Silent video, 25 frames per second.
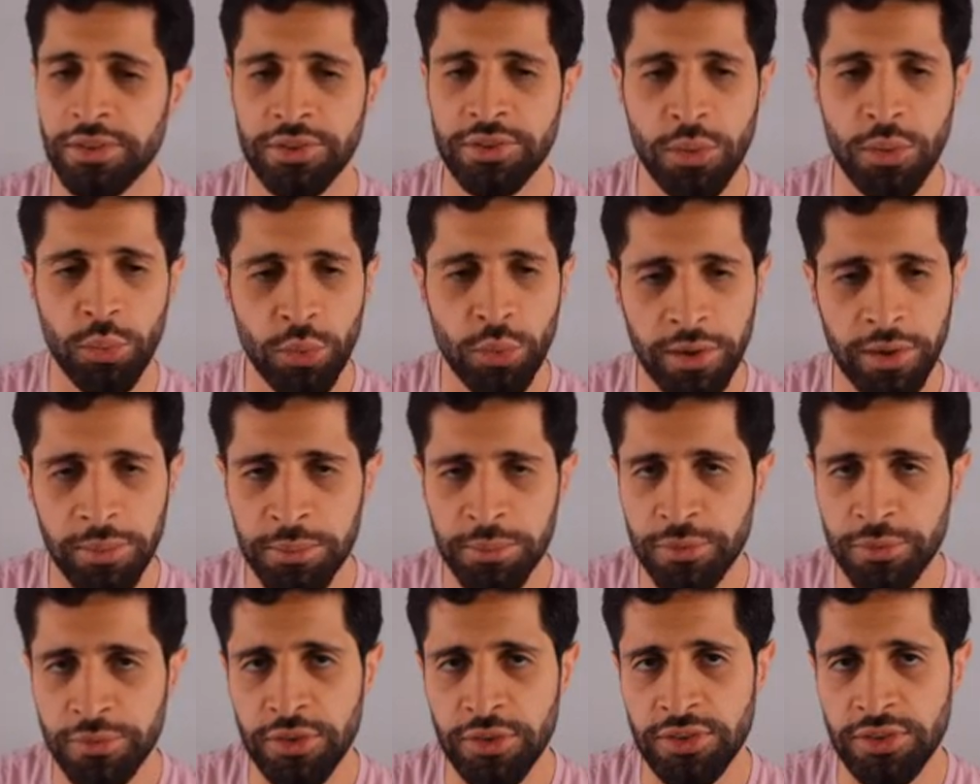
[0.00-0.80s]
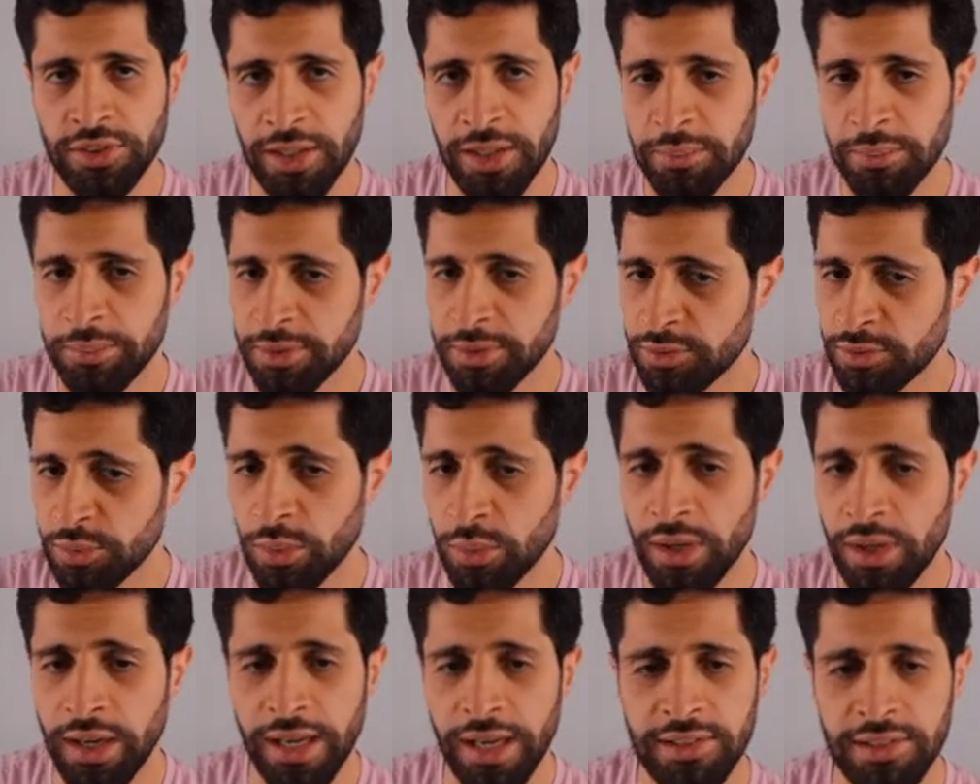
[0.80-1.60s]
You don't want to move your same piece
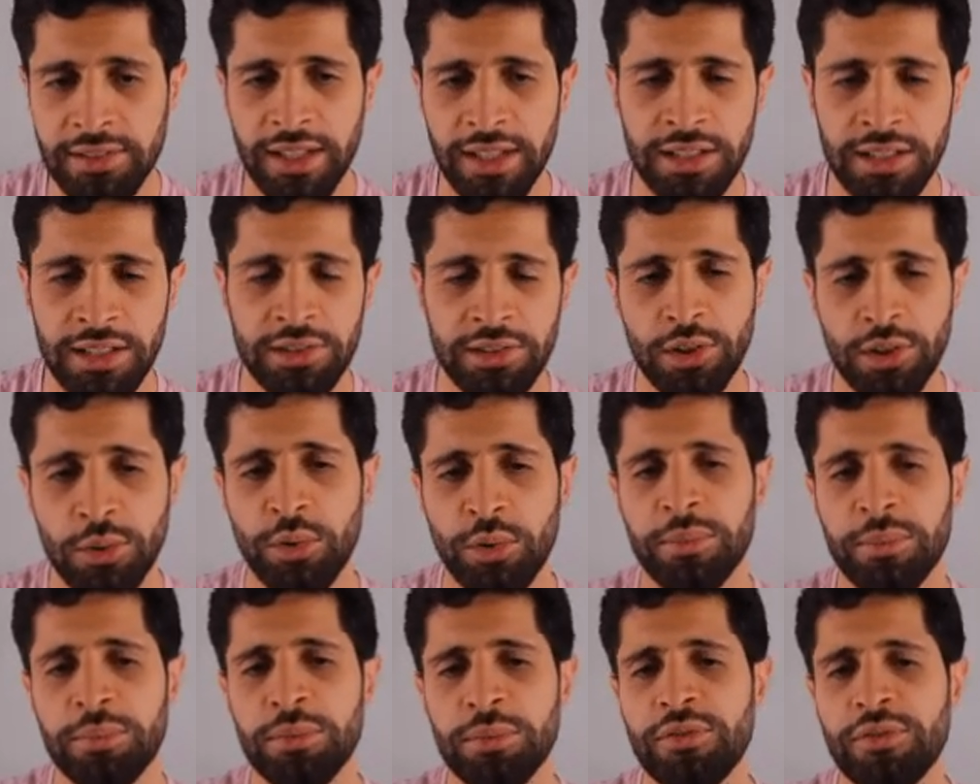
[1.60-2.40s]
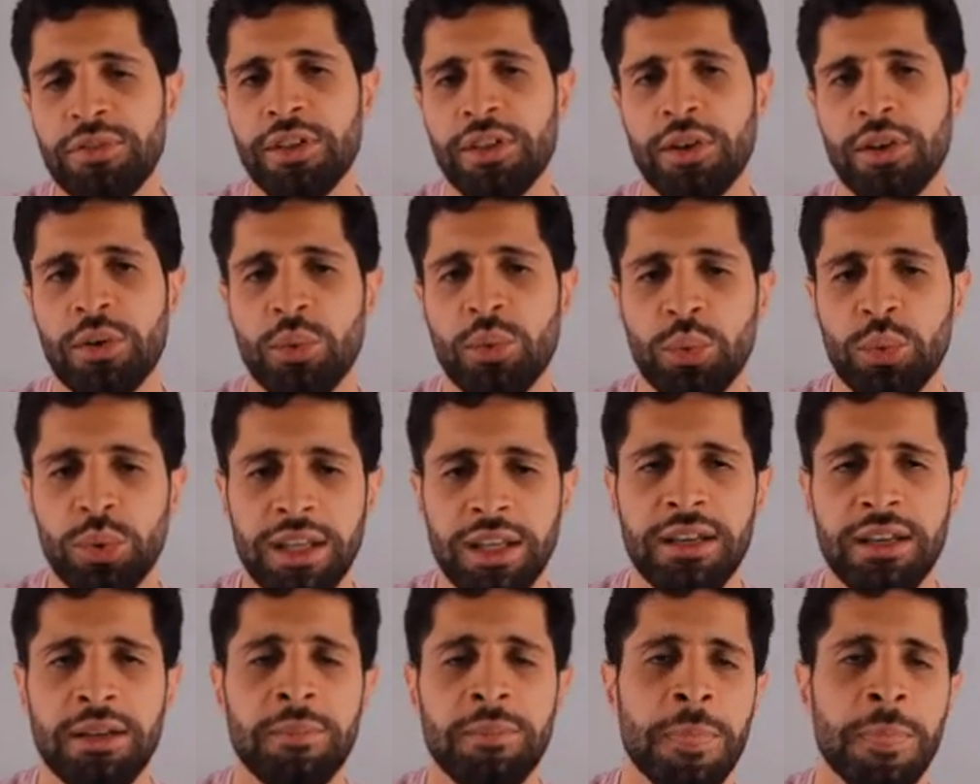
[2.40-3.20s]
twice, and you don't want to move the
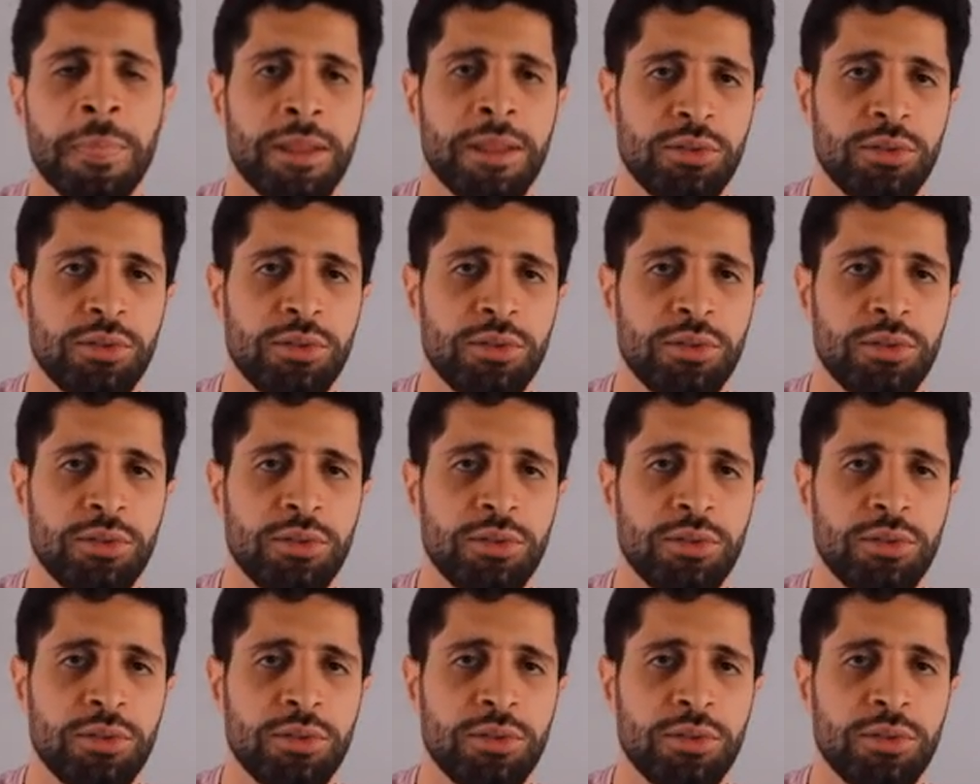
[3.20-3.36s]
queen